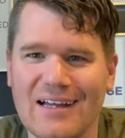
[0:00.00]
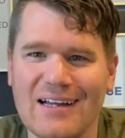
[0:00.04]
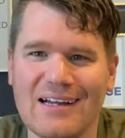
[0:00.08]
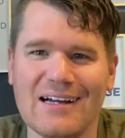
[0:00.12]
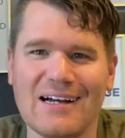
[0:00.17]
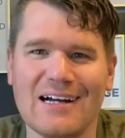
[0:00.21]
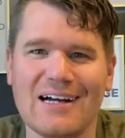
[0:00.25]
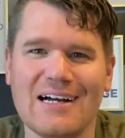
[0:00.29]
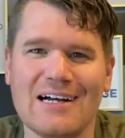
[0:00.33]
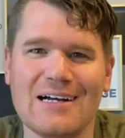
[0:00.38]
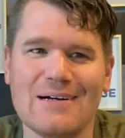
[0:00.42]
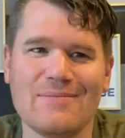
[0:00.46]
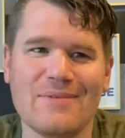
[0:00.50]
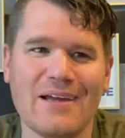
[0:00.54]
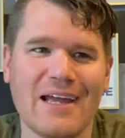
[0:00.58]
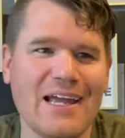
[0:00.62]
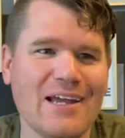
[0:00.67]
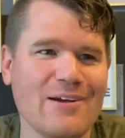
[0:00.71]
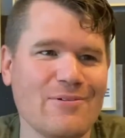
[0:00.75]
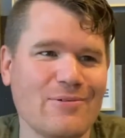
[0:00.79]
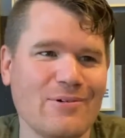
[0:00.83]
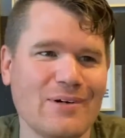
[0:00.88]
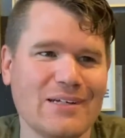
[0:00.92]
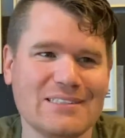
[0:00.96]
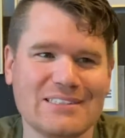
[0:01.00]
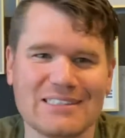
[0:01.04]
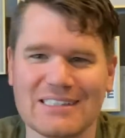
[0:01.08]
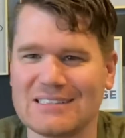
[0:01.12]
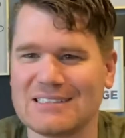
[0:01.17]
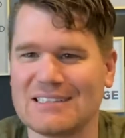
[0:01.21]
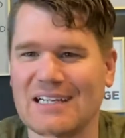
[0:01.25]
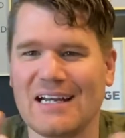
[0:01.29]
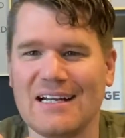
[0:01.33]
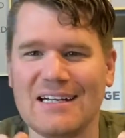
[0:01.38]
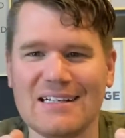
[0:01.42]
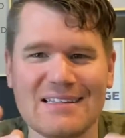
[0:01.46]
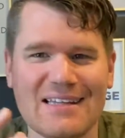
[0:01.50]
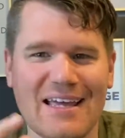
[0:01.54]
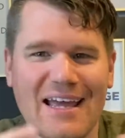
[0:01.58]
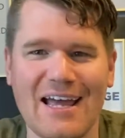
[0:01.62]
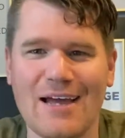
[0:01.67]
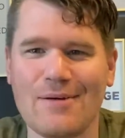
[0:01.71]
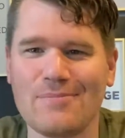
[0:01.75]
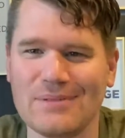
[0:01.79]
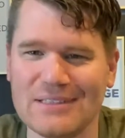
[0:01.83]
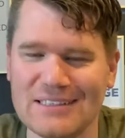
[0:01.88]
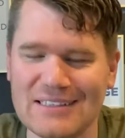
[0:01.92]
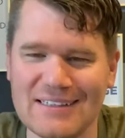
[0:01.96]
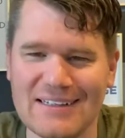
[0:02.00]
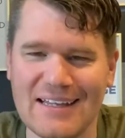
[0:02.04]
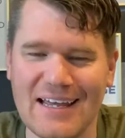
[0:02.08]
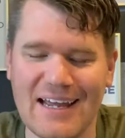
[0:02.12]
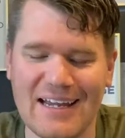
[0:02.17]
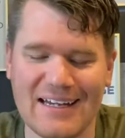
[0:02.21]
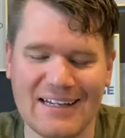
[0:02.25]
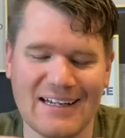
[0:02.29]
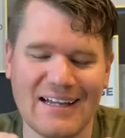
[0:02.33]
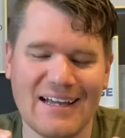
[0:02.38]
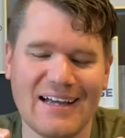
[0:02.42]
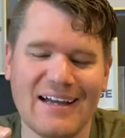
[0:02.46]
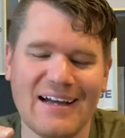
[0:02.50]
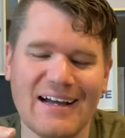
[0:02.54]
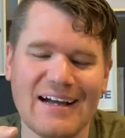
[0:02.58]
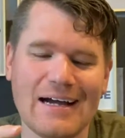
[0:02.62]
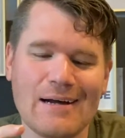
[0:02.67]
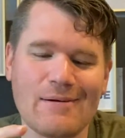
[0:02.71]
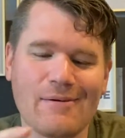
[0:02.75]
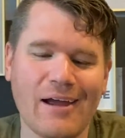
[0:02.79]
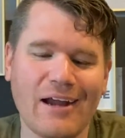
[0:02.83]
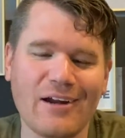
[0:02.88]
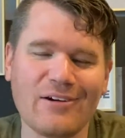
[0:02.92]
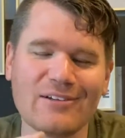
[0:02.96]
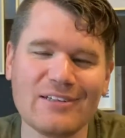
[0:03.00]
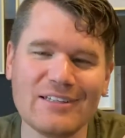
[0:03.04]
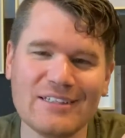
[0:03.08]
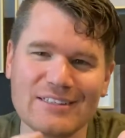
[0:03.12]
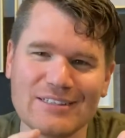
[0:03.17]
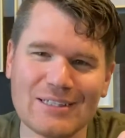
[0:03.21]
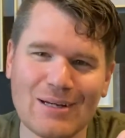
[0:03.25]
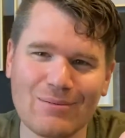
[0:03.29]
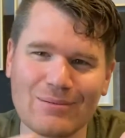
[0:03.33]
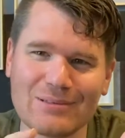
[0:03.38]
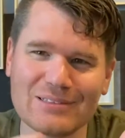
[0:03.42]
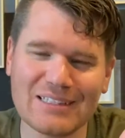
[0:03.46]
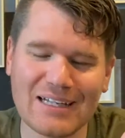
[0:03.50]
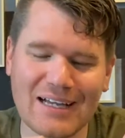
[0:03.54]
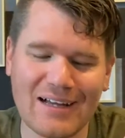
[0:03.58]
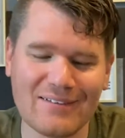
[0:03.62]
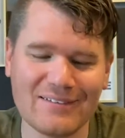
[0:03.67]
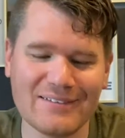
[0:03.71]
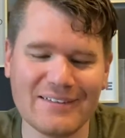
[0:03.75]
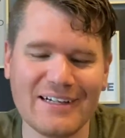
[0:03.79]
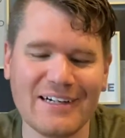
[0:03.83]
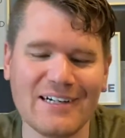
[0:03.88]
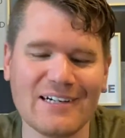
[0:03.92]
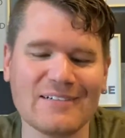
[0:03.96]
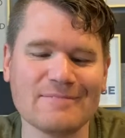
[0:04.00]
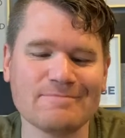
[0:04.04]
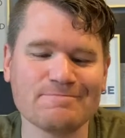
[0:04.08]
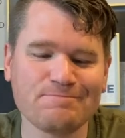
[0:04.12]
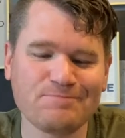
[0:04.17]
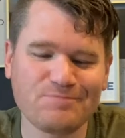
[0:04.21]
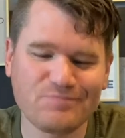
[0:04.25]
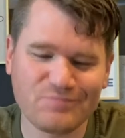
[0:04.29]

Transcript: Um, hey, what's exciting that happened today? Uh, I really double down there